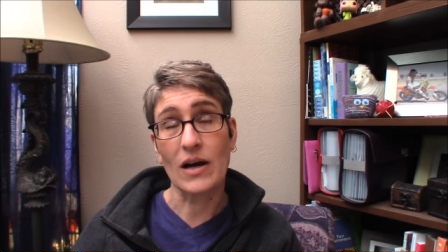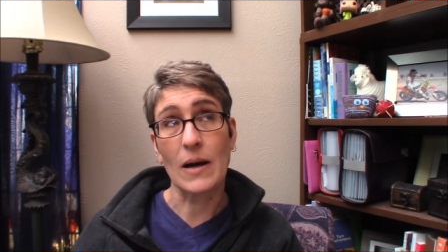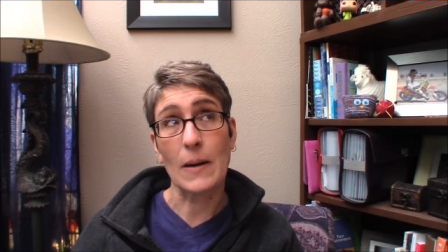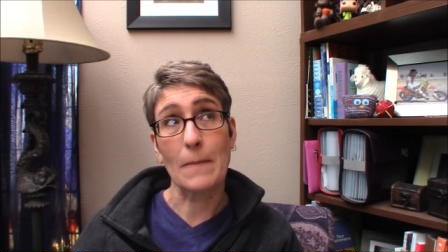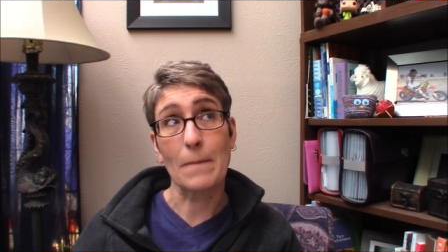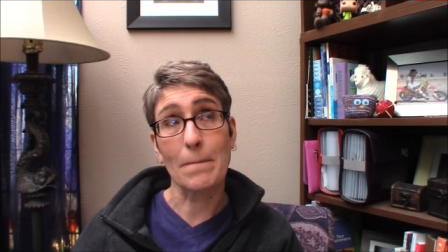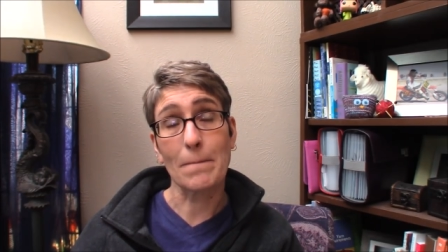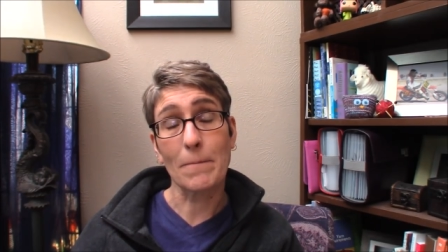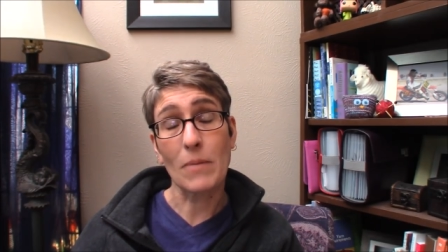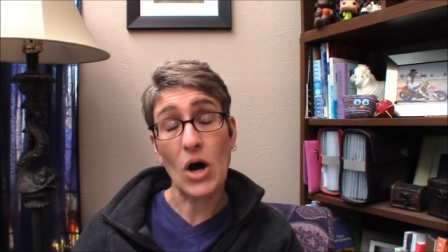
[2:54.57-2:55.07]
a
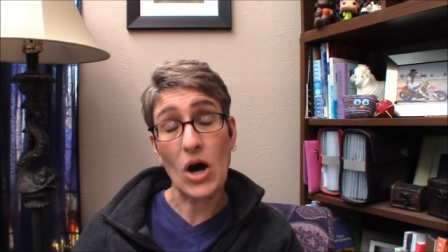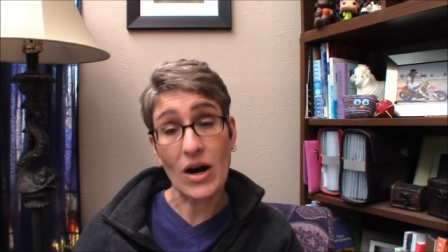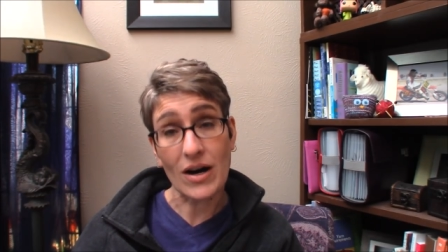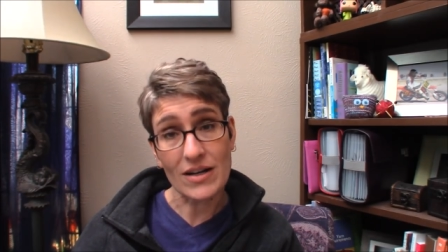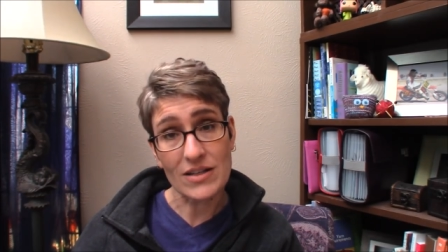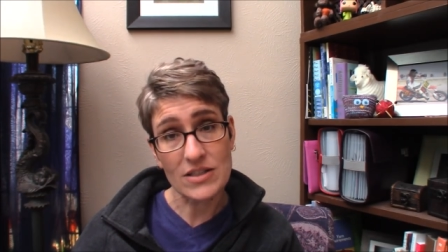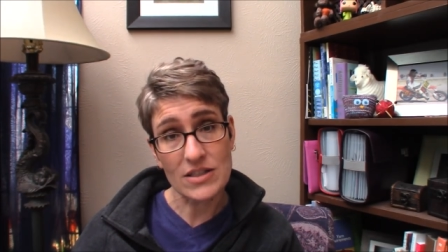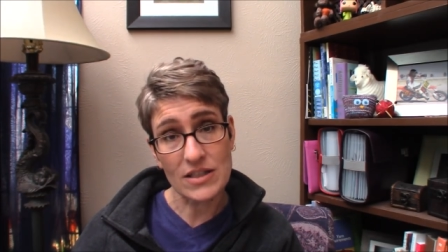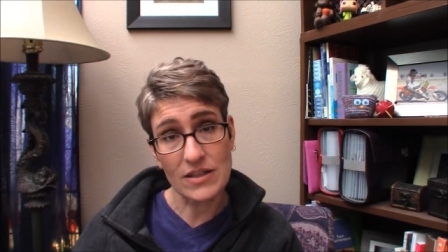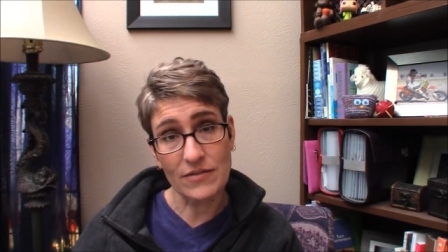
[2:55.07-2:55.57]

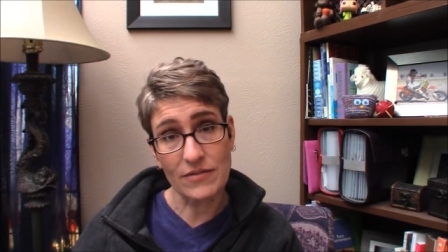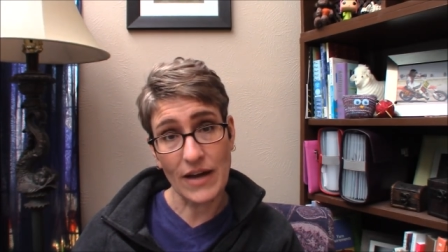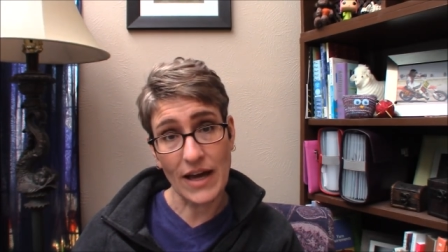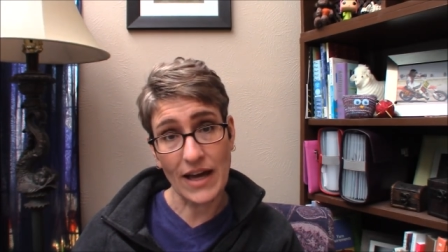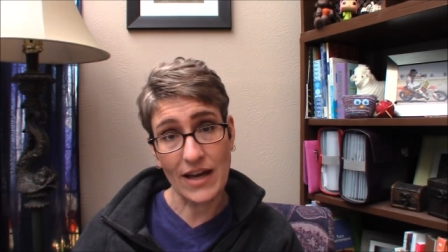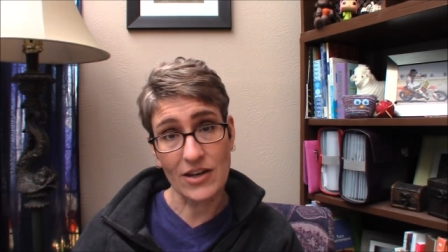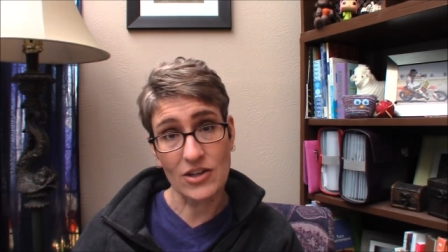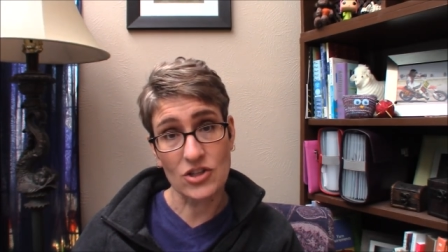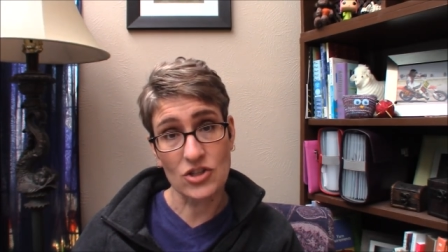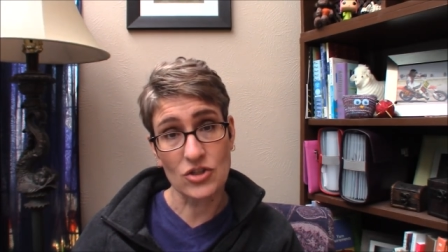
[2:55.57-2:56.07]
positive
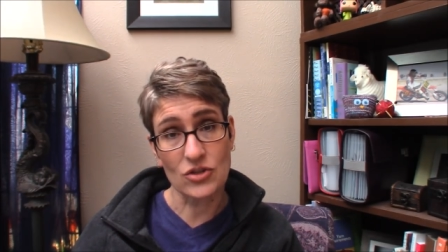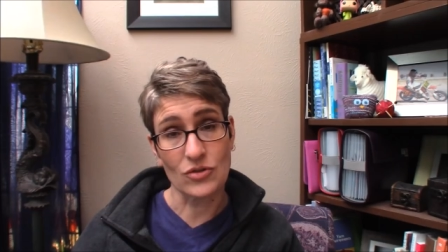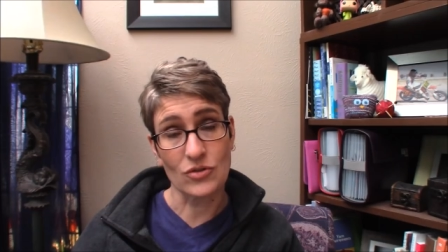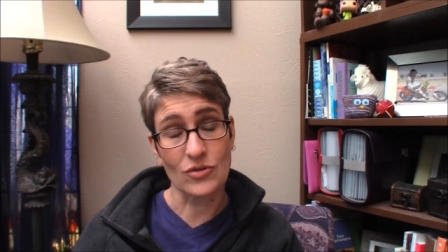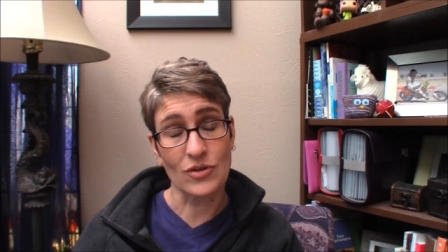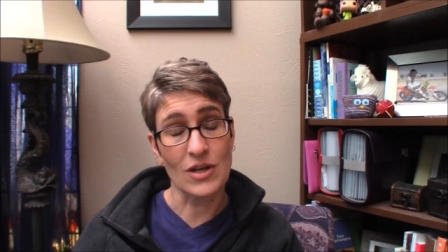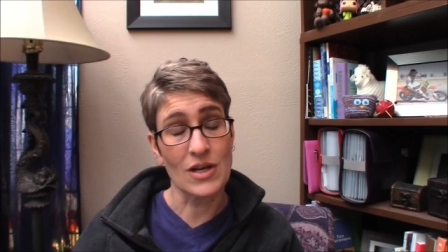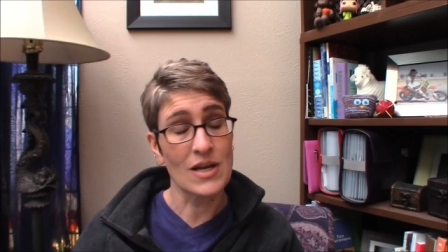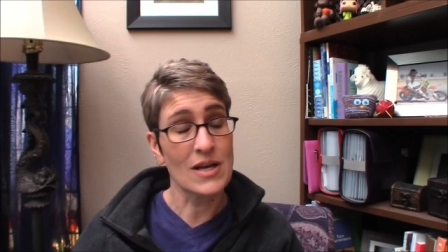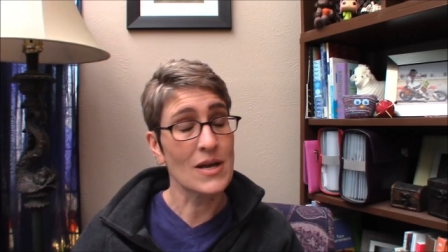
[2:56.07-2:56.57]
attitude